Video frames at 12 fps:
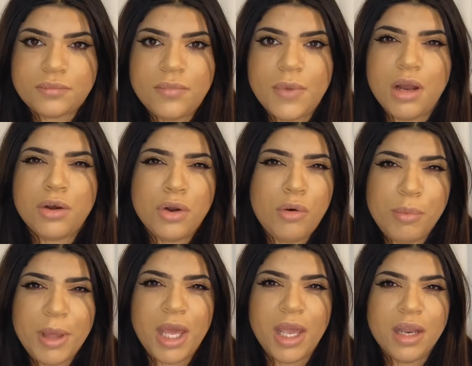no
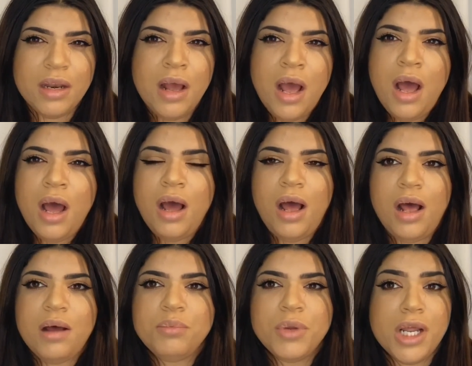pain.
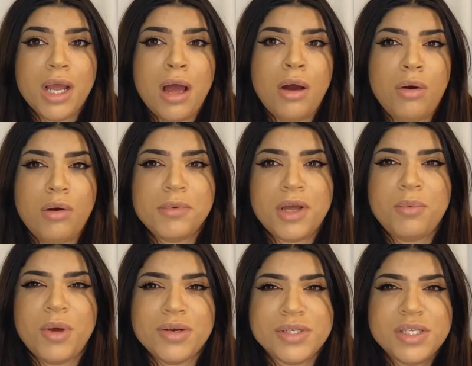When I got home a couple
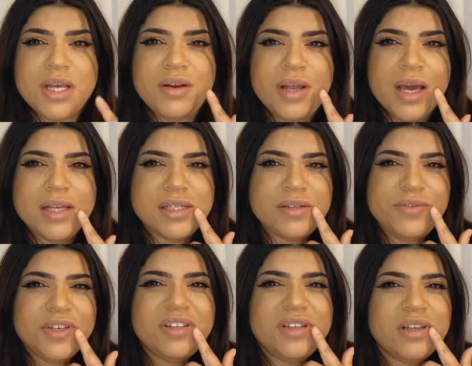hours later, yeah, I did
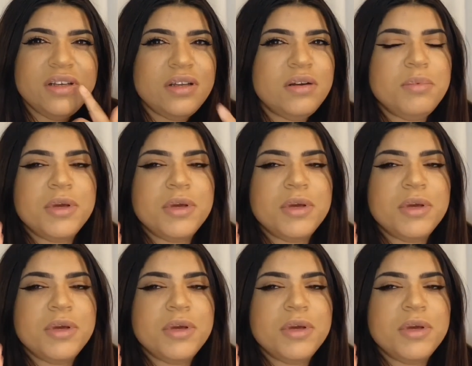feel a little bit